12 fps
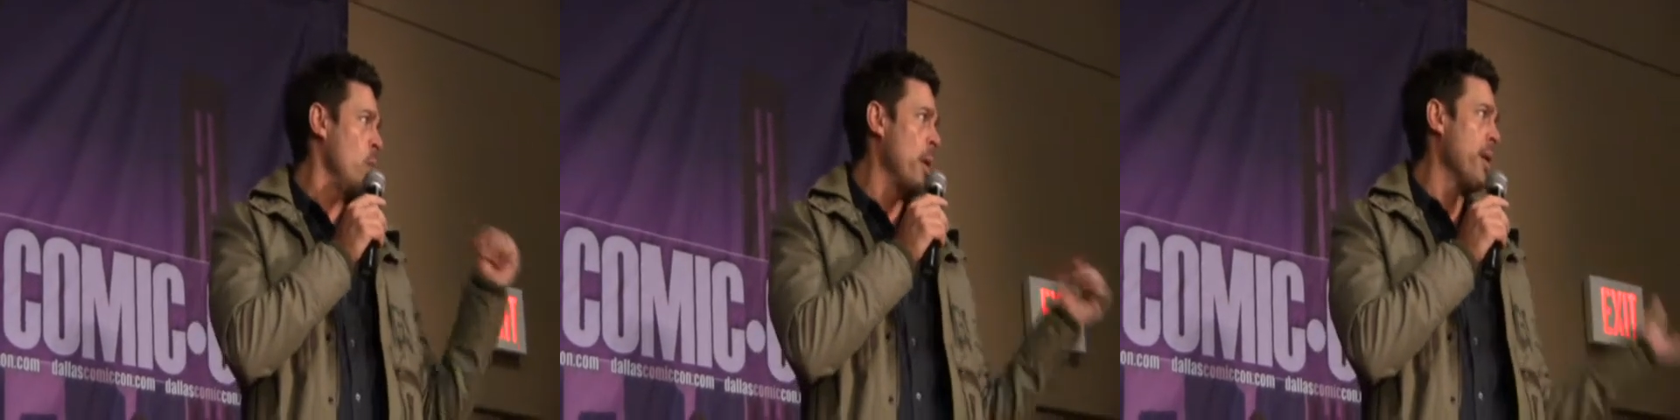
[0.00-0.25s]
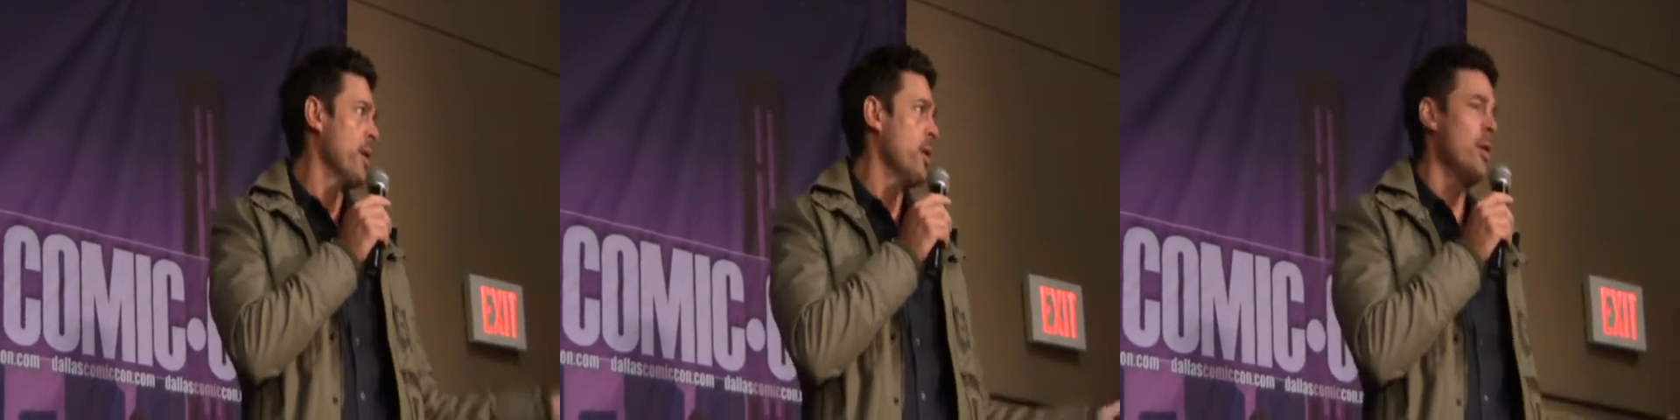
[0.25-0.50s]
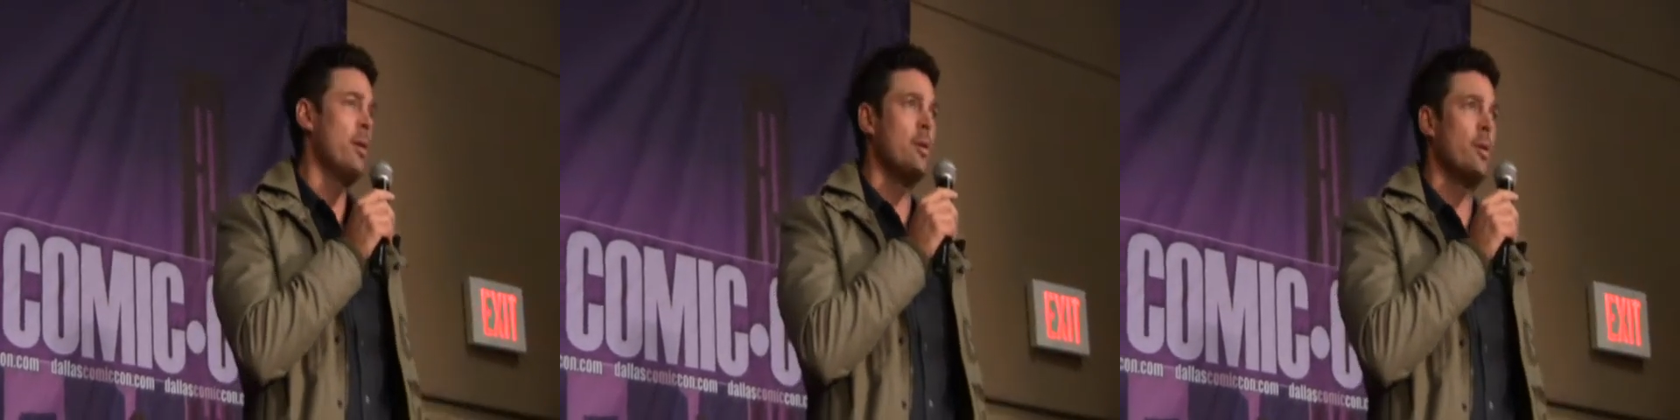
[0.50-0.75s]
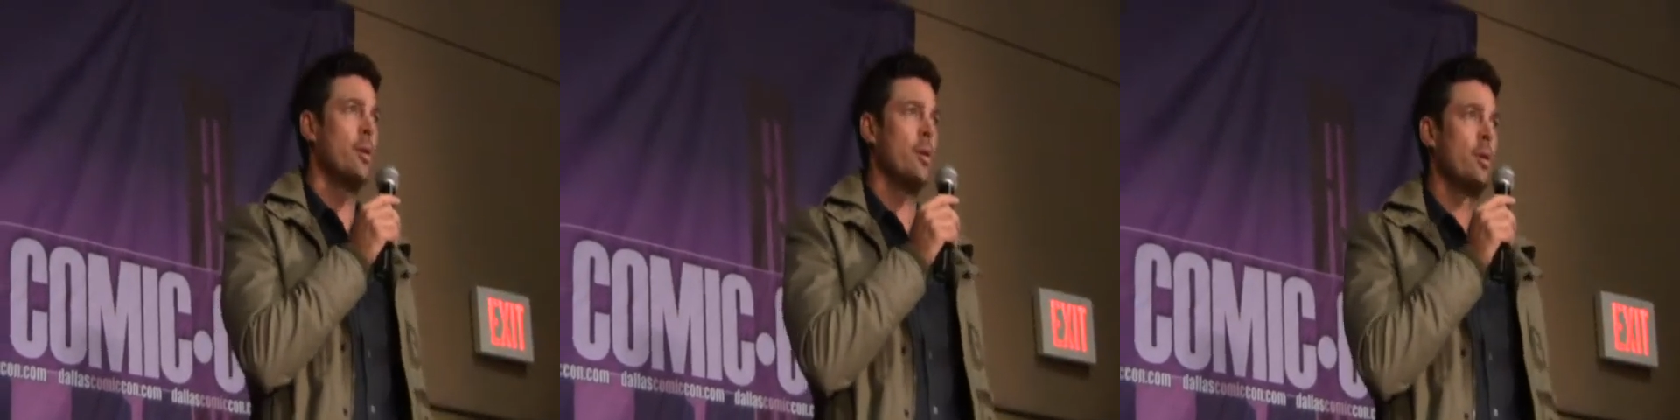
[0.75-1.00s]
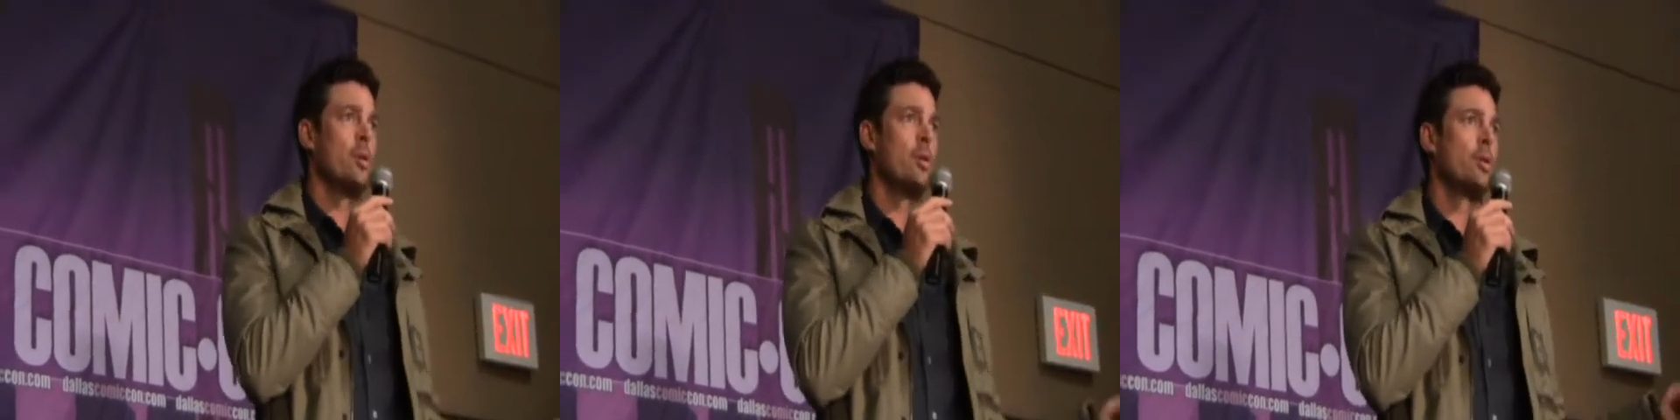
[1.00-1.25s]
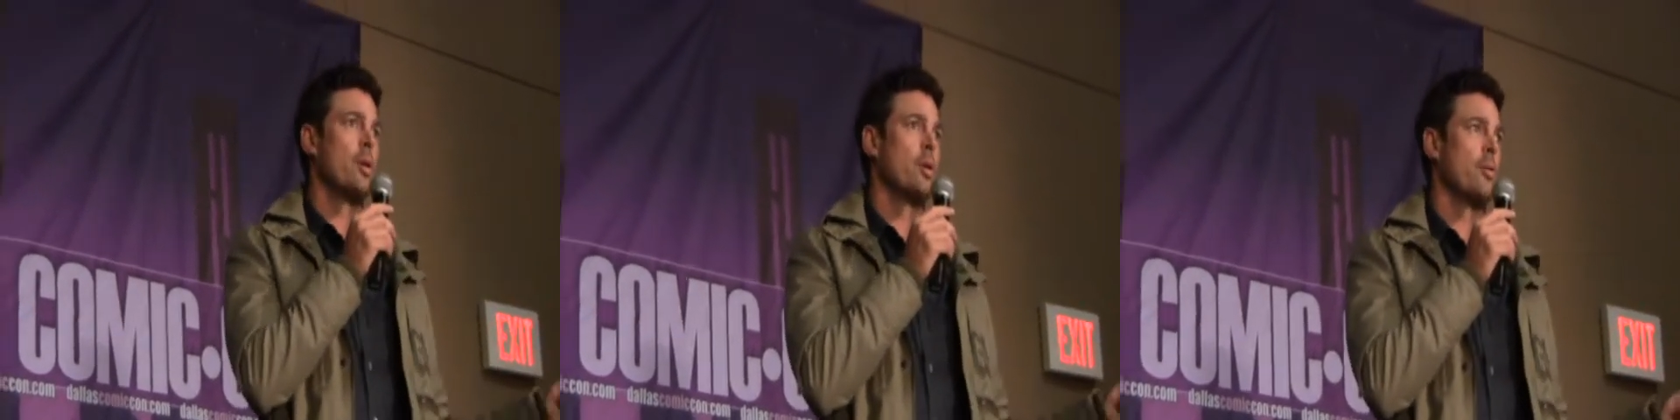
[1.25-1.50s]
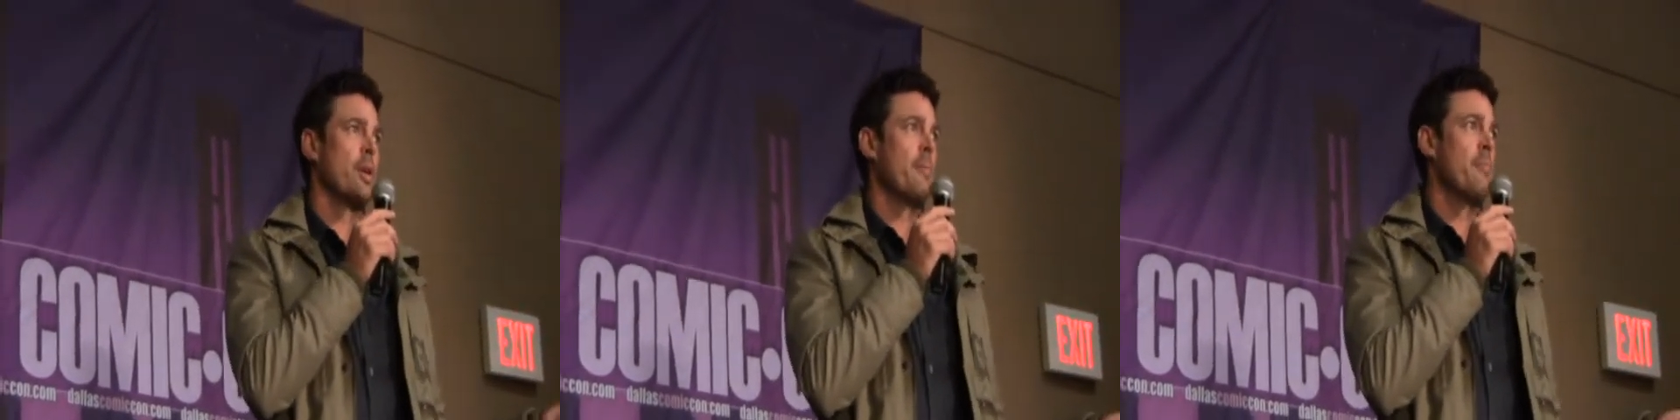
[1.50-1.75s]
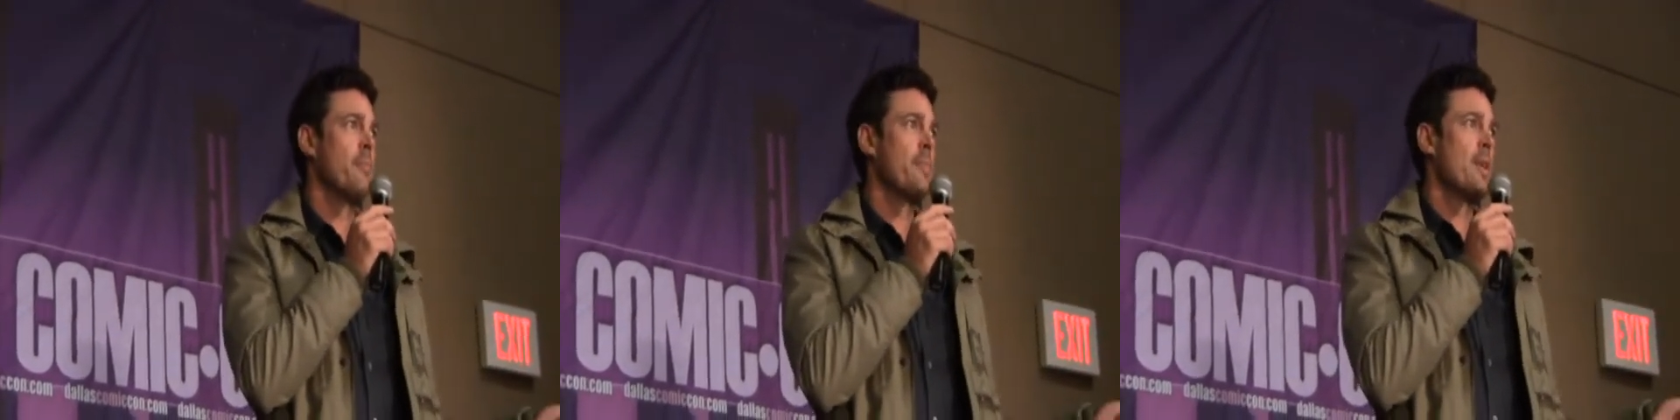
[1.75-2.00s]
wearing your neutron cream?